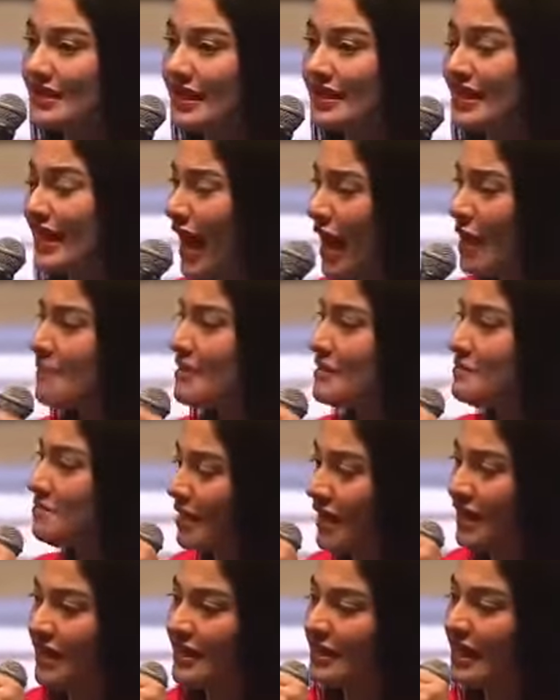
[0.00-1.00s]
say that I'm in
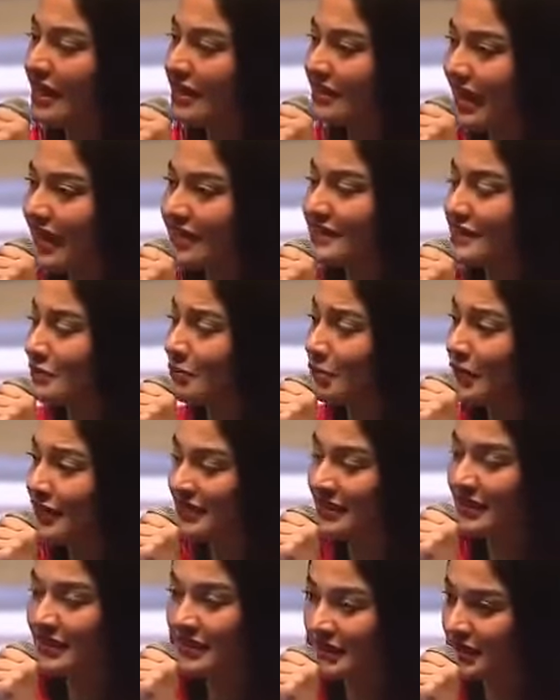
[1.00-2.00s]
pain, and that's a
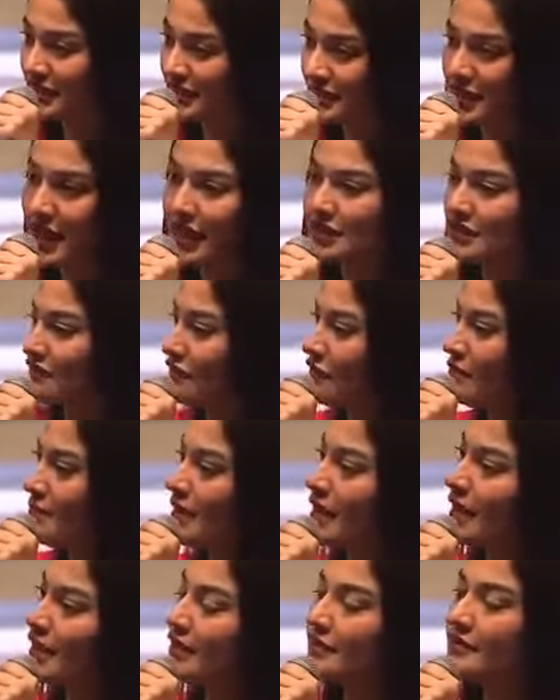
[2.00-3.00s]
blessing in disguise for
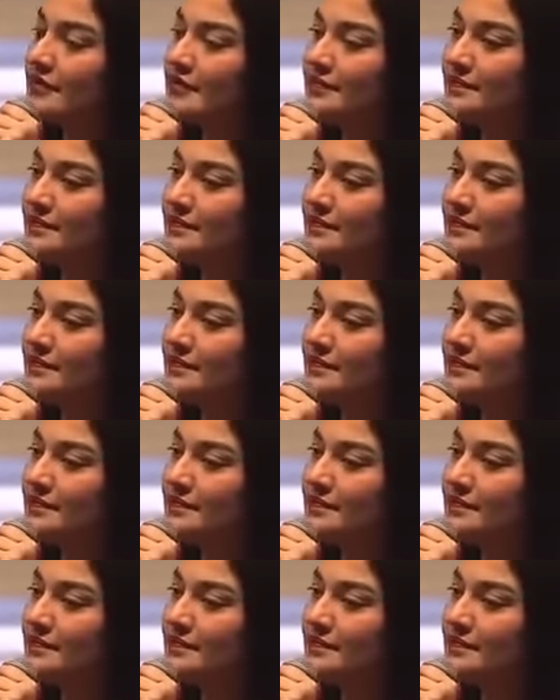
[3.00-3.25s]
me.